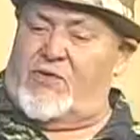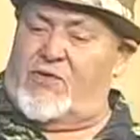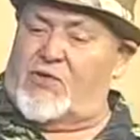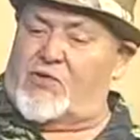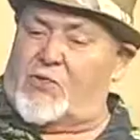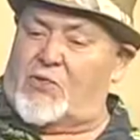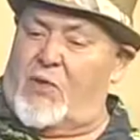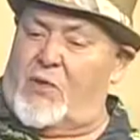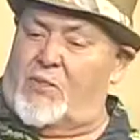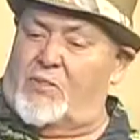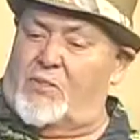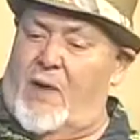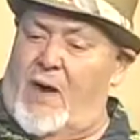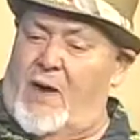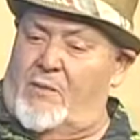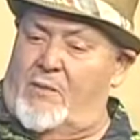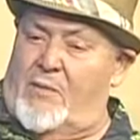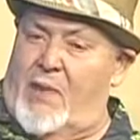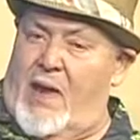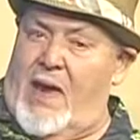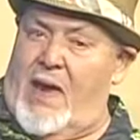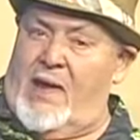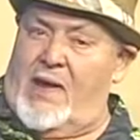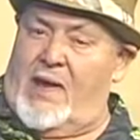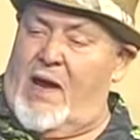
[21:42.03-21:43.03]
Just with my
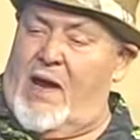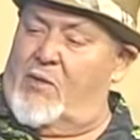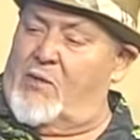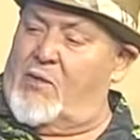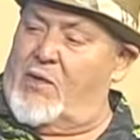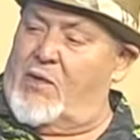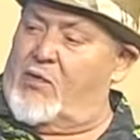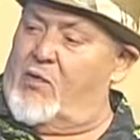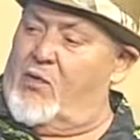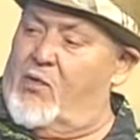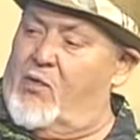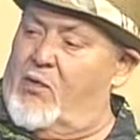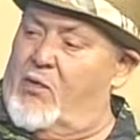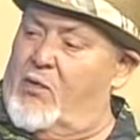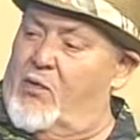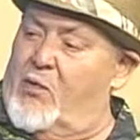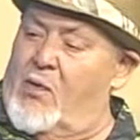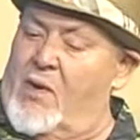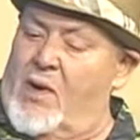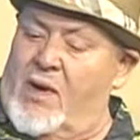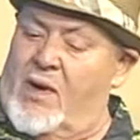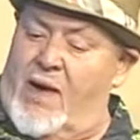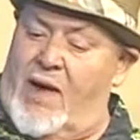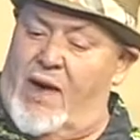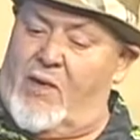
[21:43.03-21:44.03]
band, I recorded
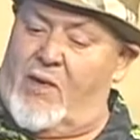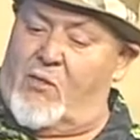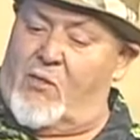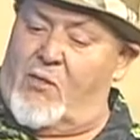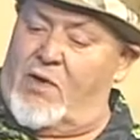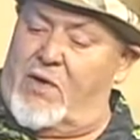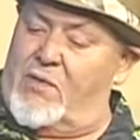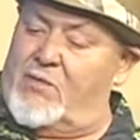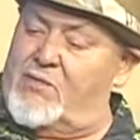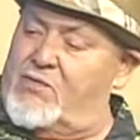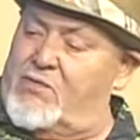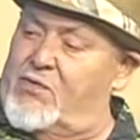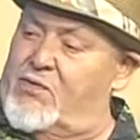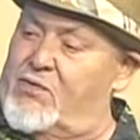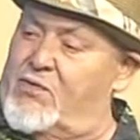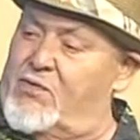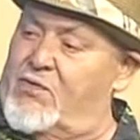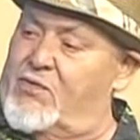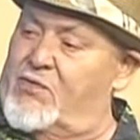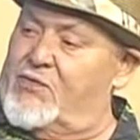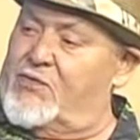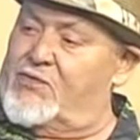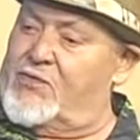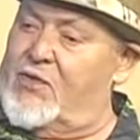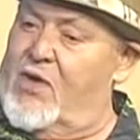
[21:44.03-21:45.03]
one Hank Williams
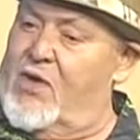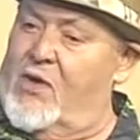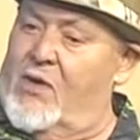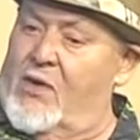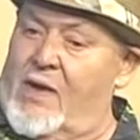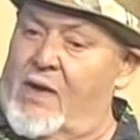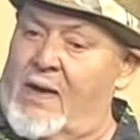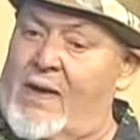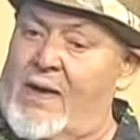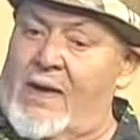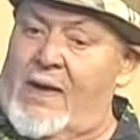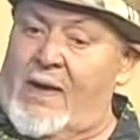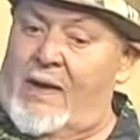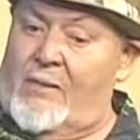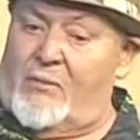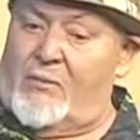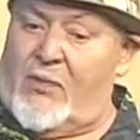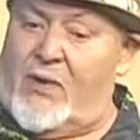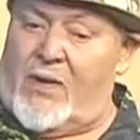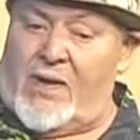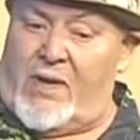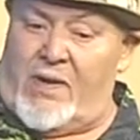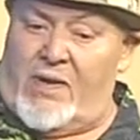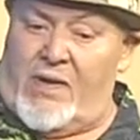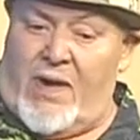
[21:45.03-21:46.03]
Jr. song,
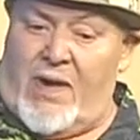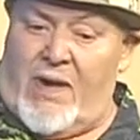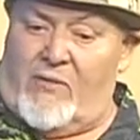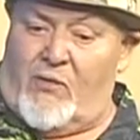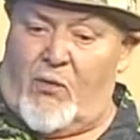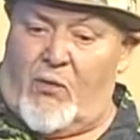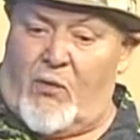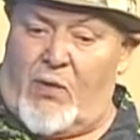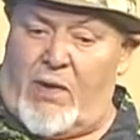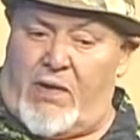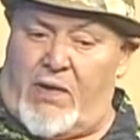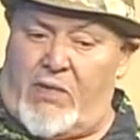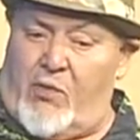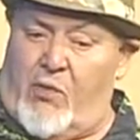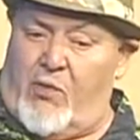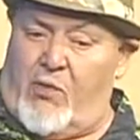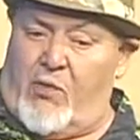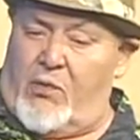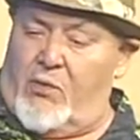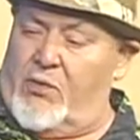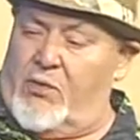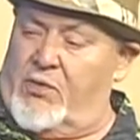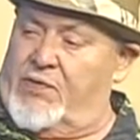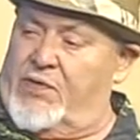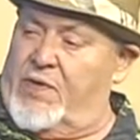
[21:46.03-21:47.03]
but never
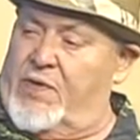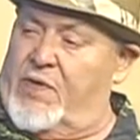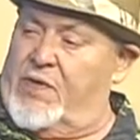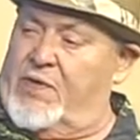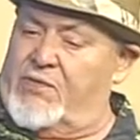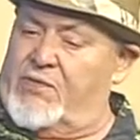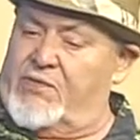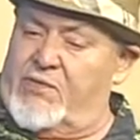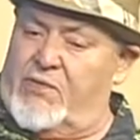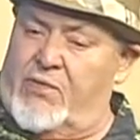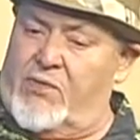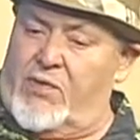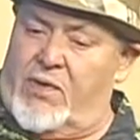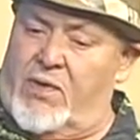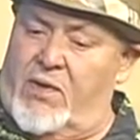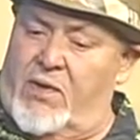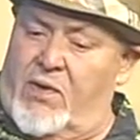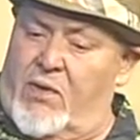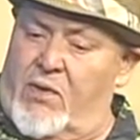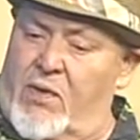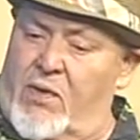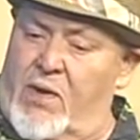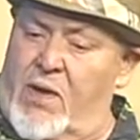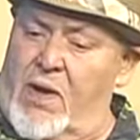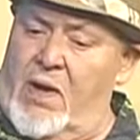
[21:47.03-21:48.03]
recorded with any
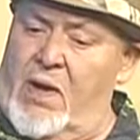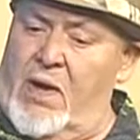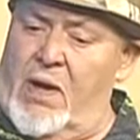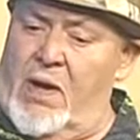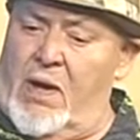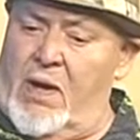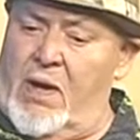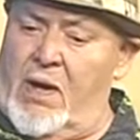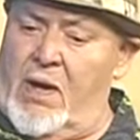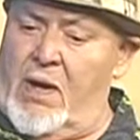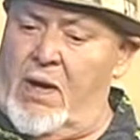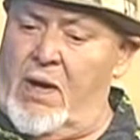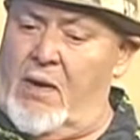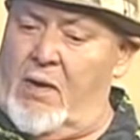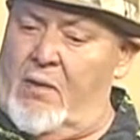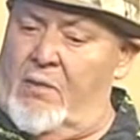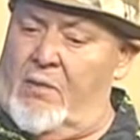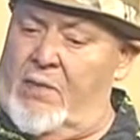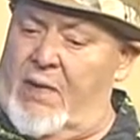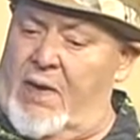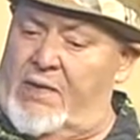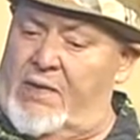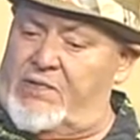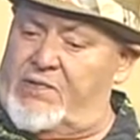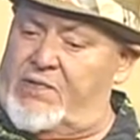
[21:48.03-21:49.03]
studio. Mm-hmm.
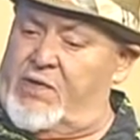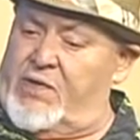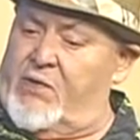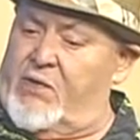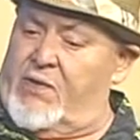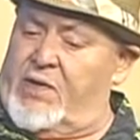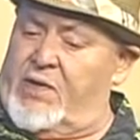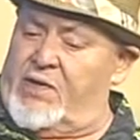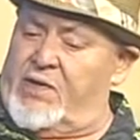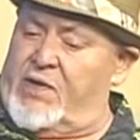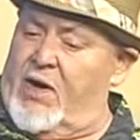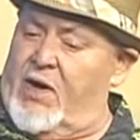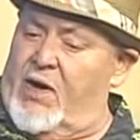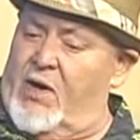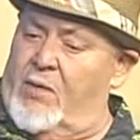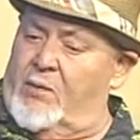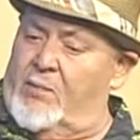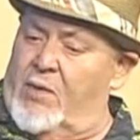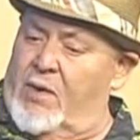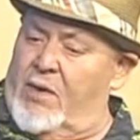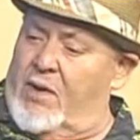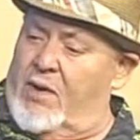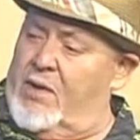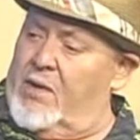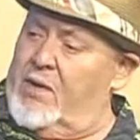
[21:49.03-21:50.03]
My steel guitar
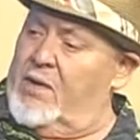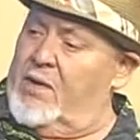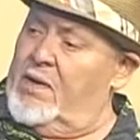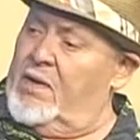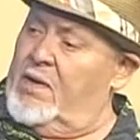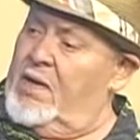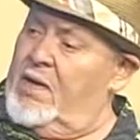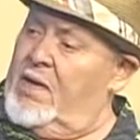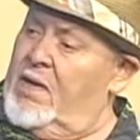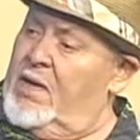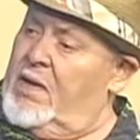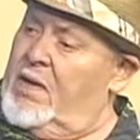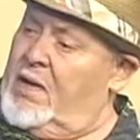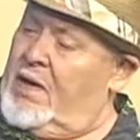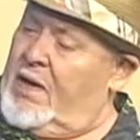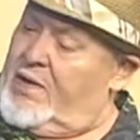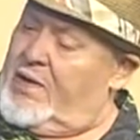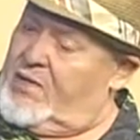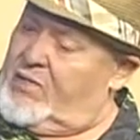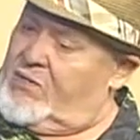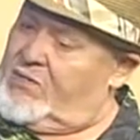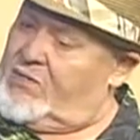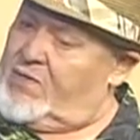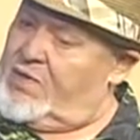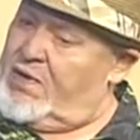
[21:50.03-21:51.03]
player, I
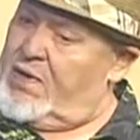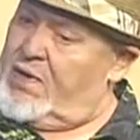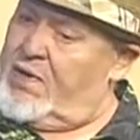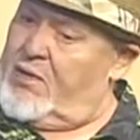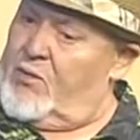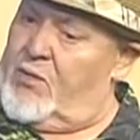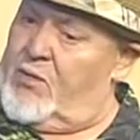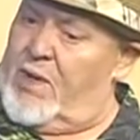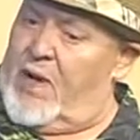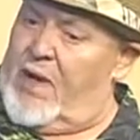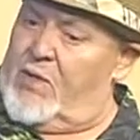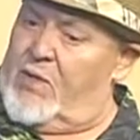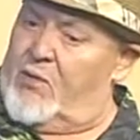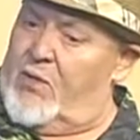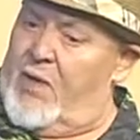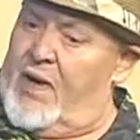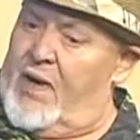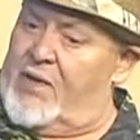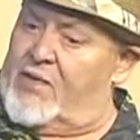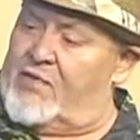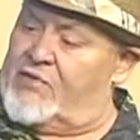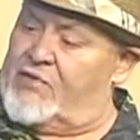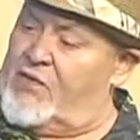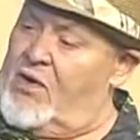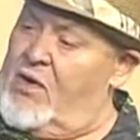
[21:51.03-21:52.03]
used to, when I'd
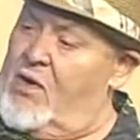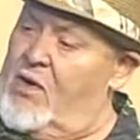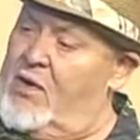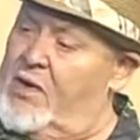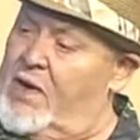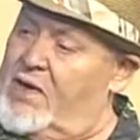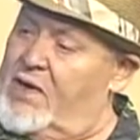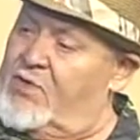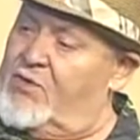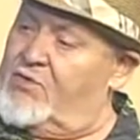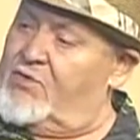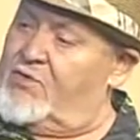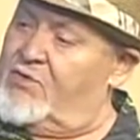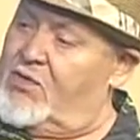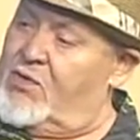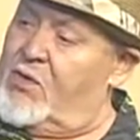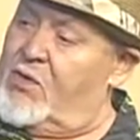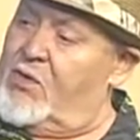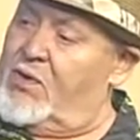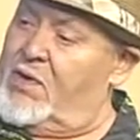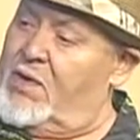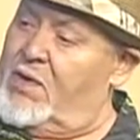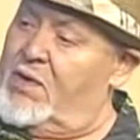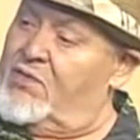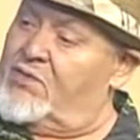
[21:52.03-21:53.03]
write a song, I used to
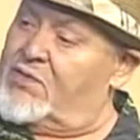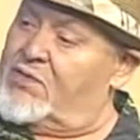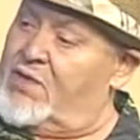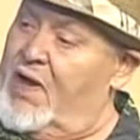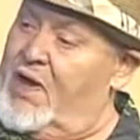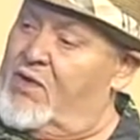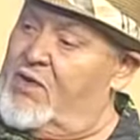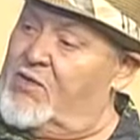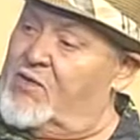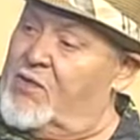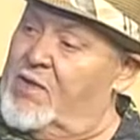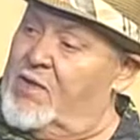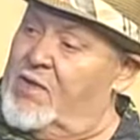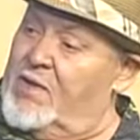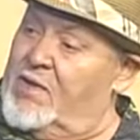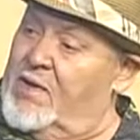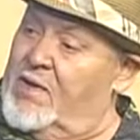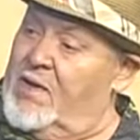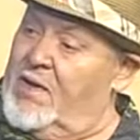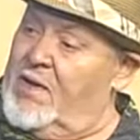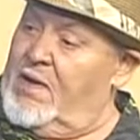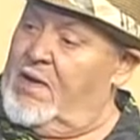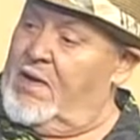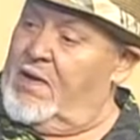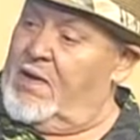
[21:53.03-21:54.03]
go to his house and
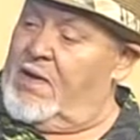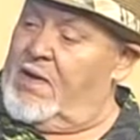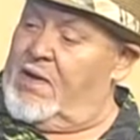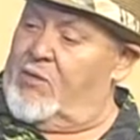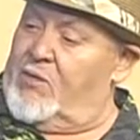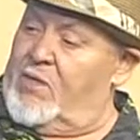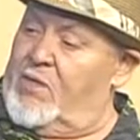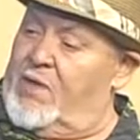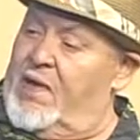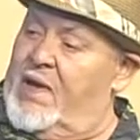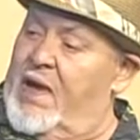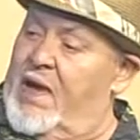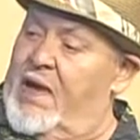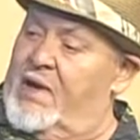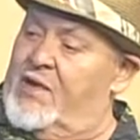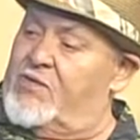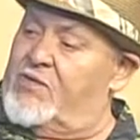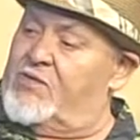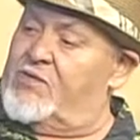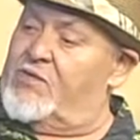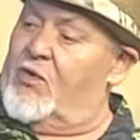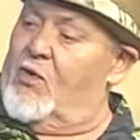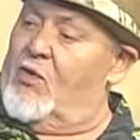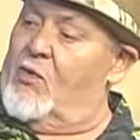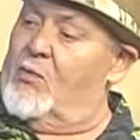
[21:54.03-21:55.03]
he'd get out
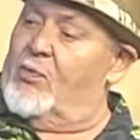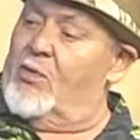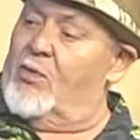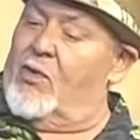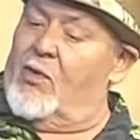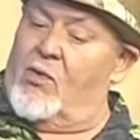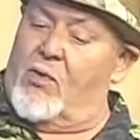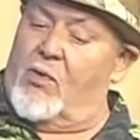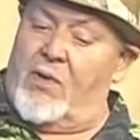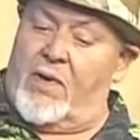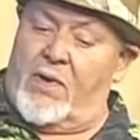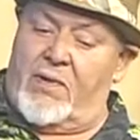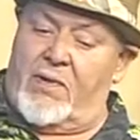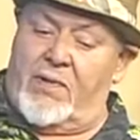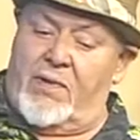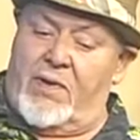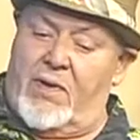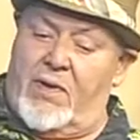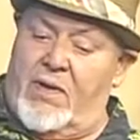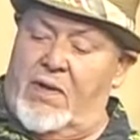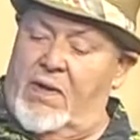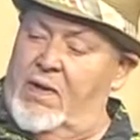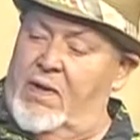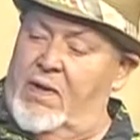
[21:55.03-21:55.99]
his dobro and